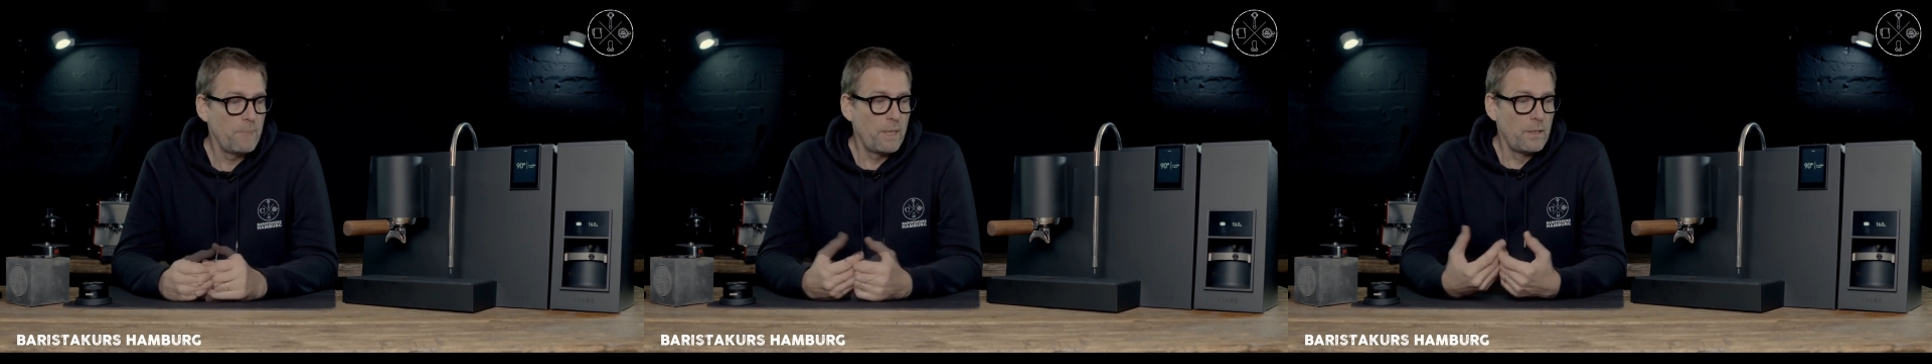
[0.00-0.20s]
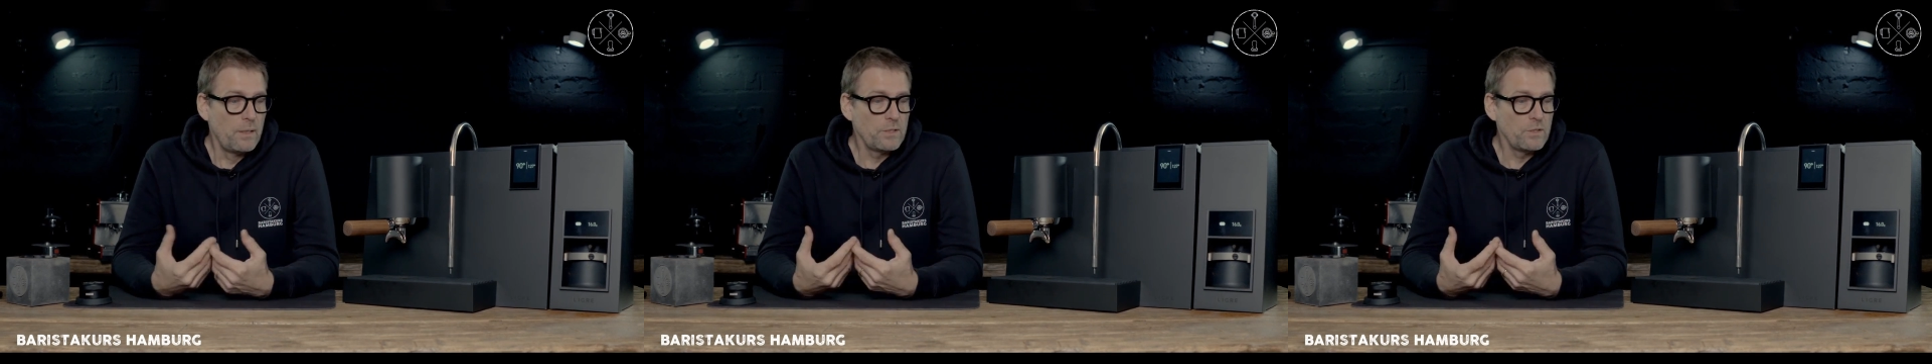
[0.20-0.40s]

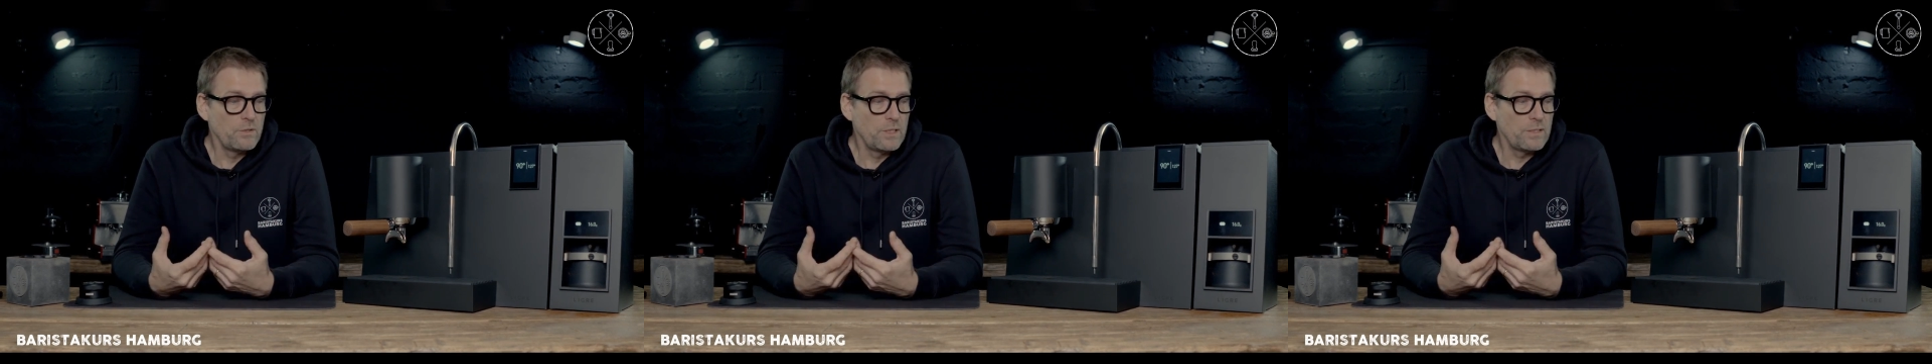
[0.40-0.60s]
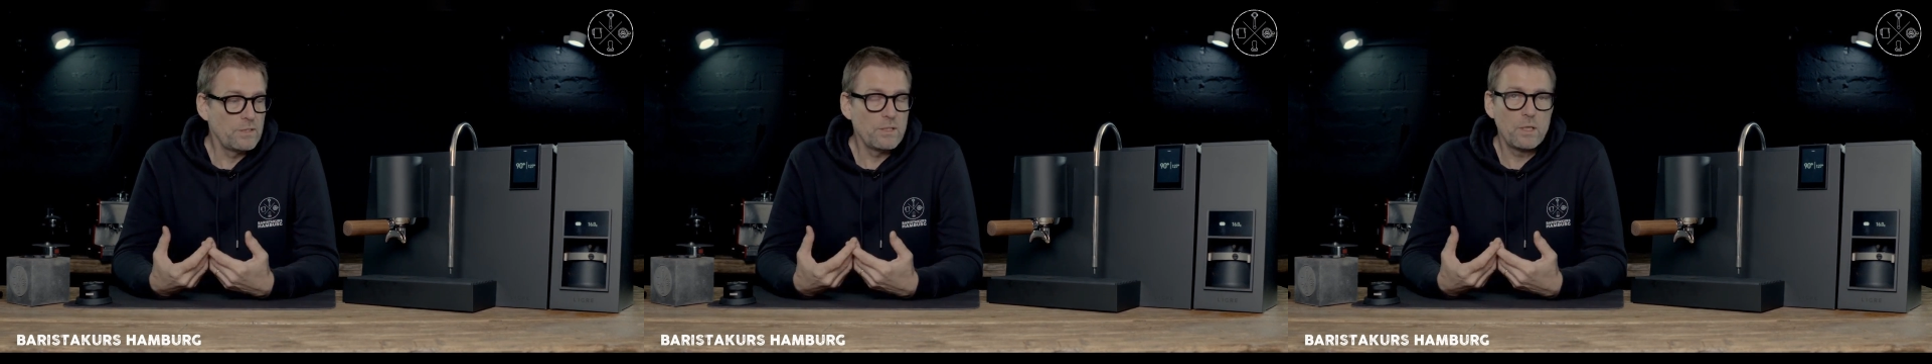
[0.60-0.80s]
And until
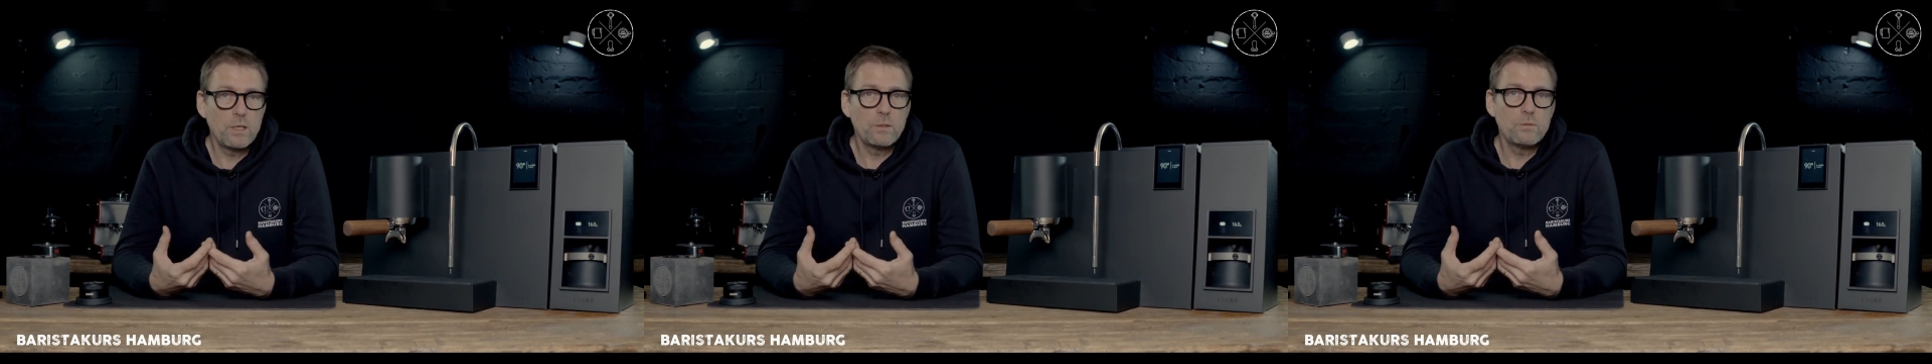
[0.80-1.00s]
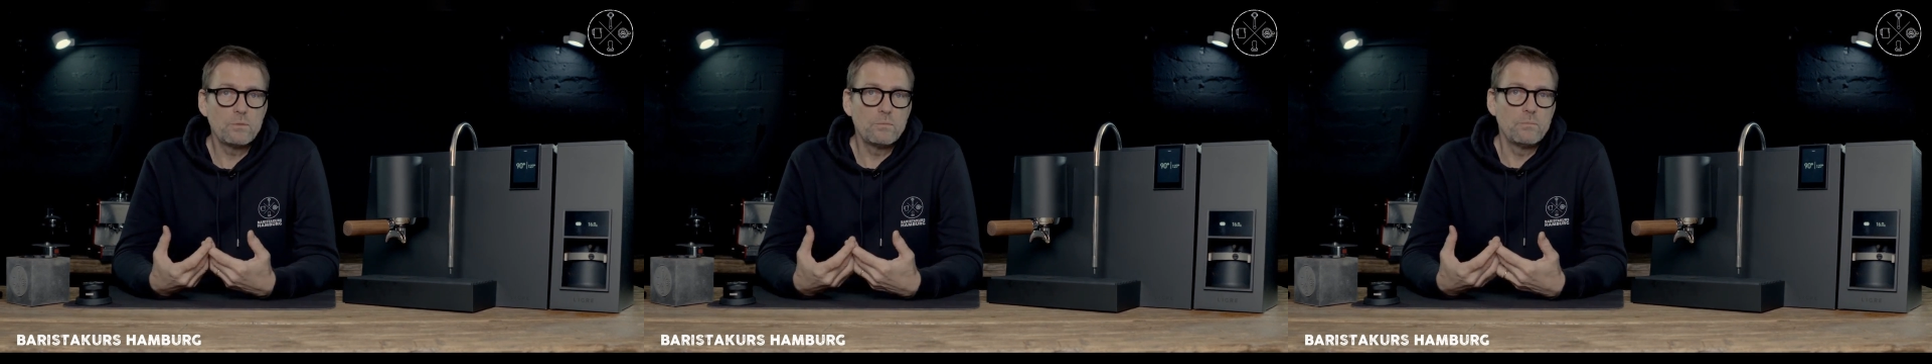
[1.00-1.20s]
next
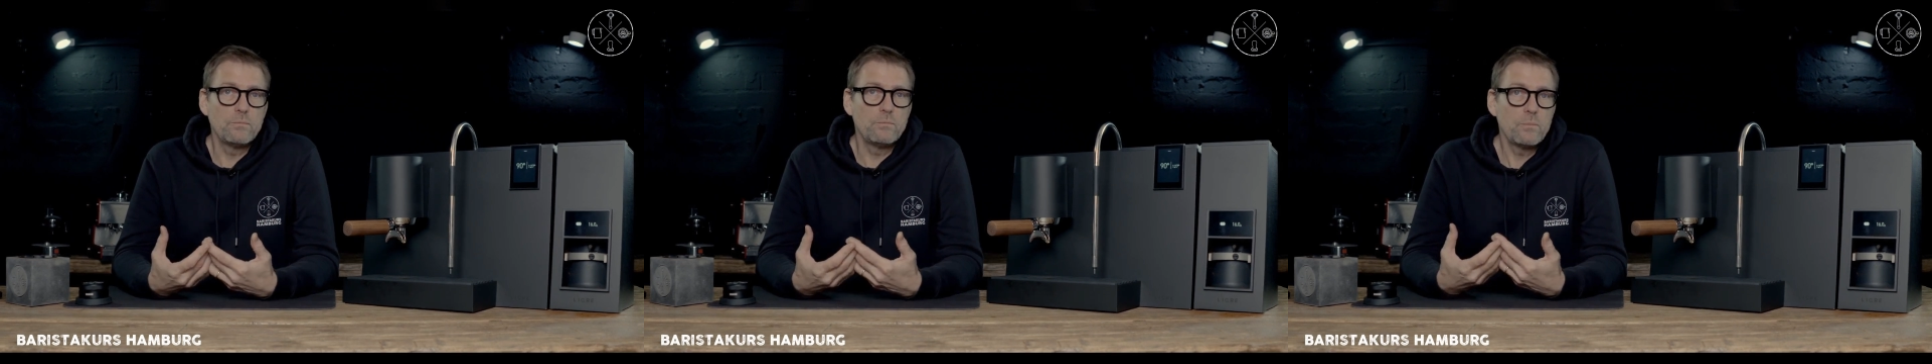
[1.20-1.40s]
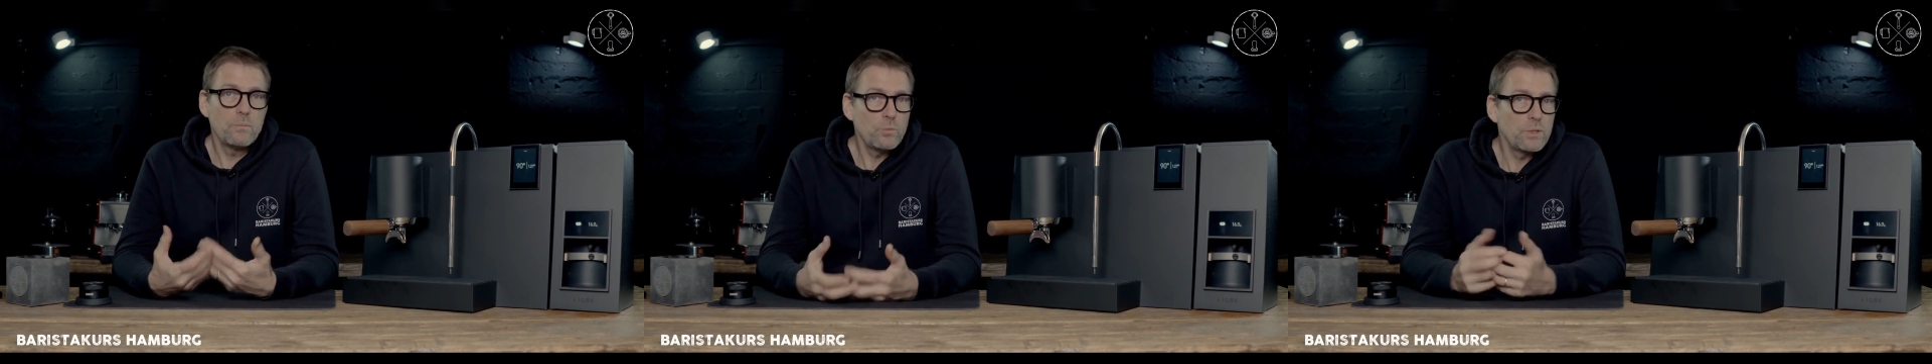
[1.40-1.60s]
time,
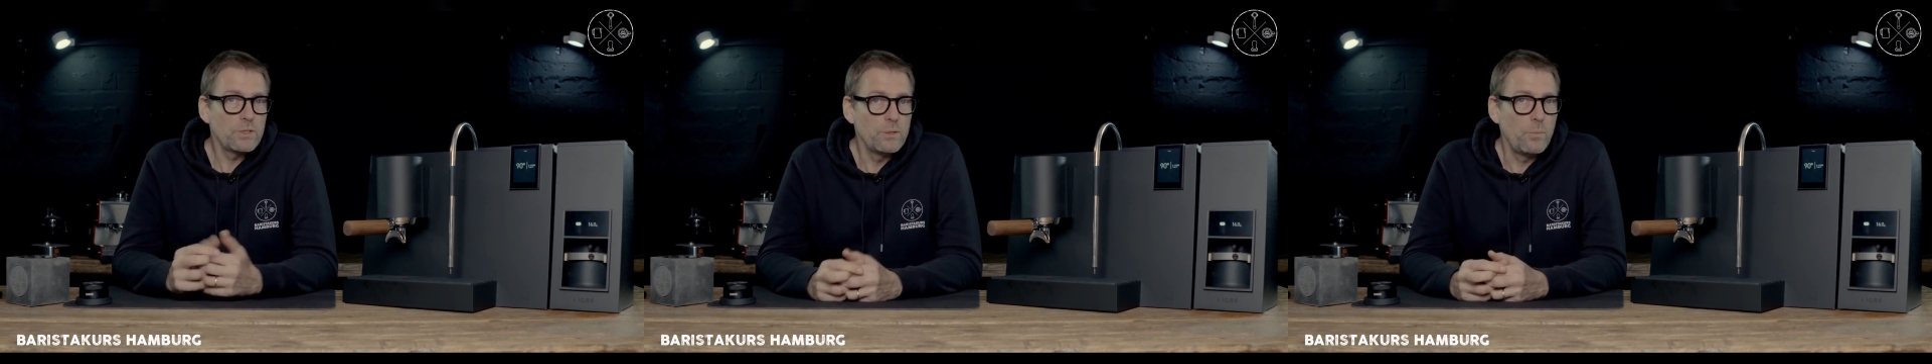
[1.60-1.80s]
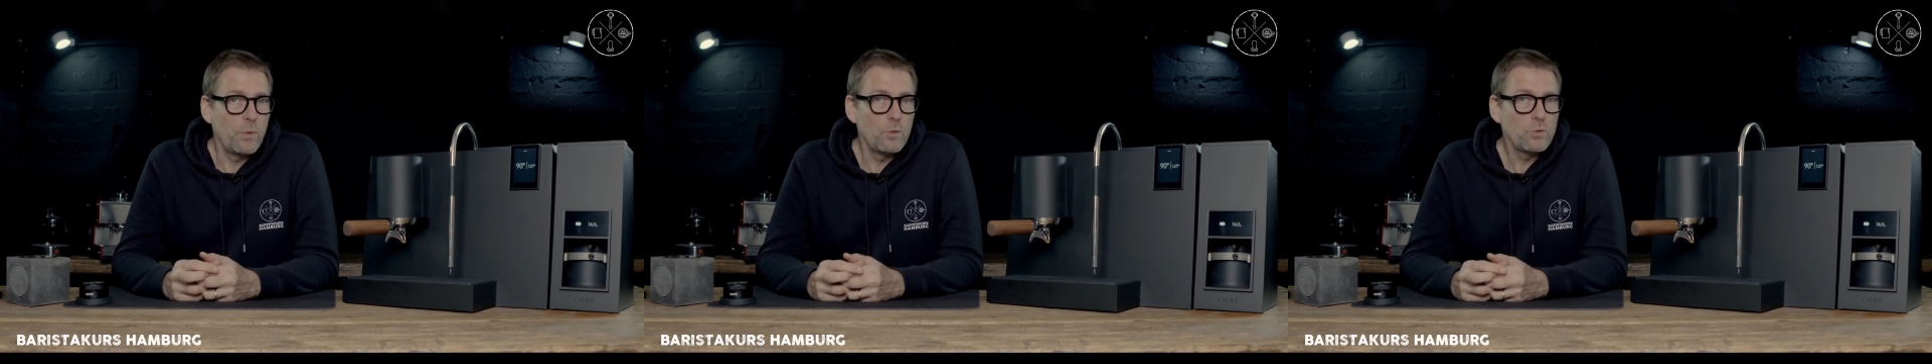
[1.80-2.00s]
we
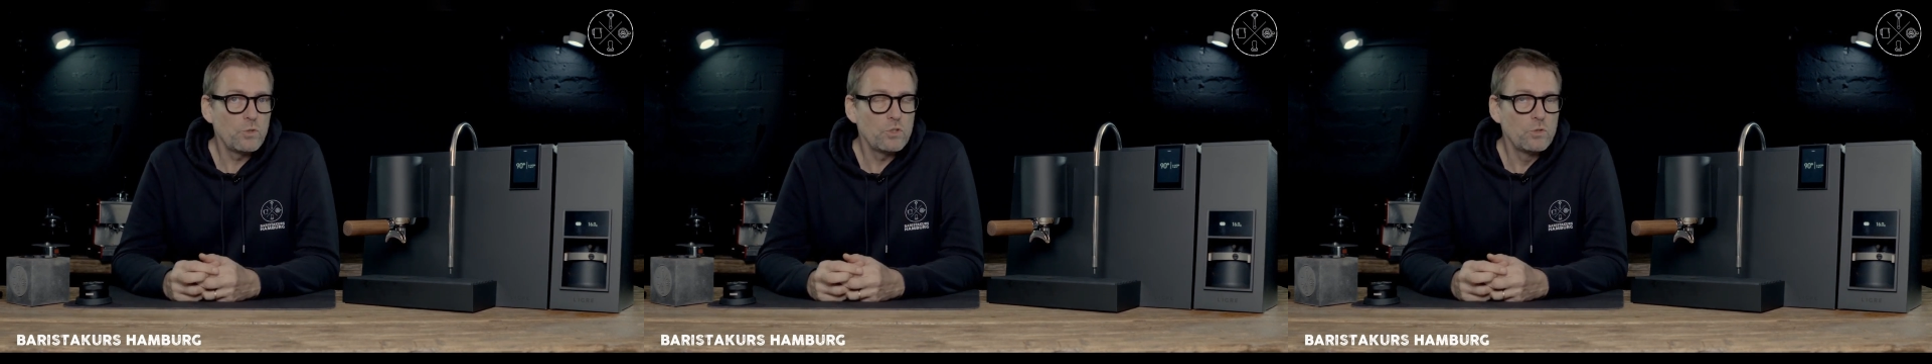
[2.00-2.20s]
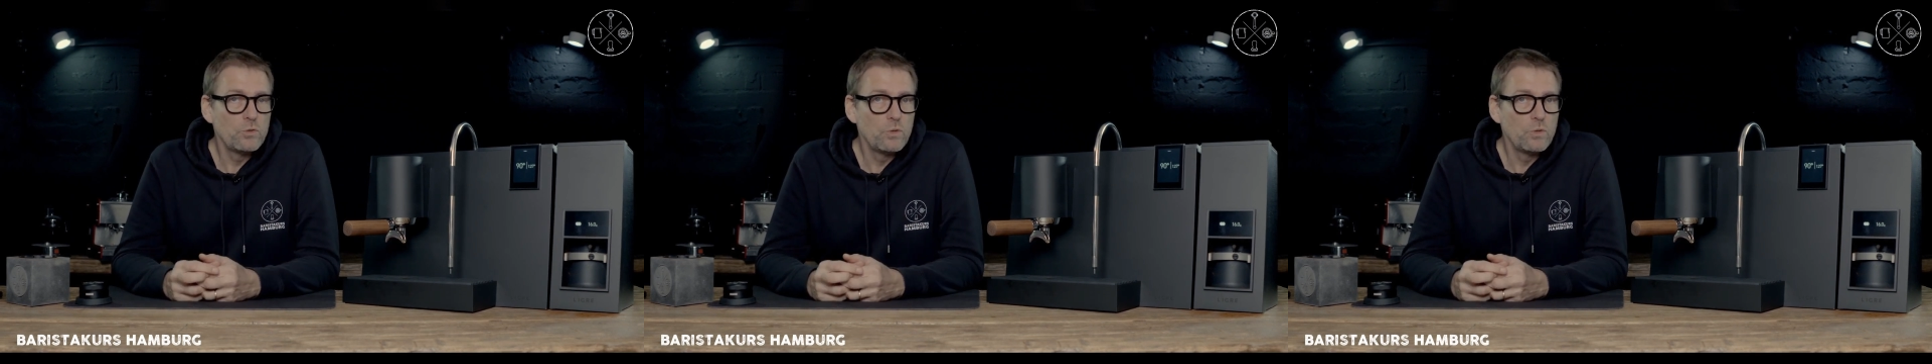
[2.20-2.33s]
simply wish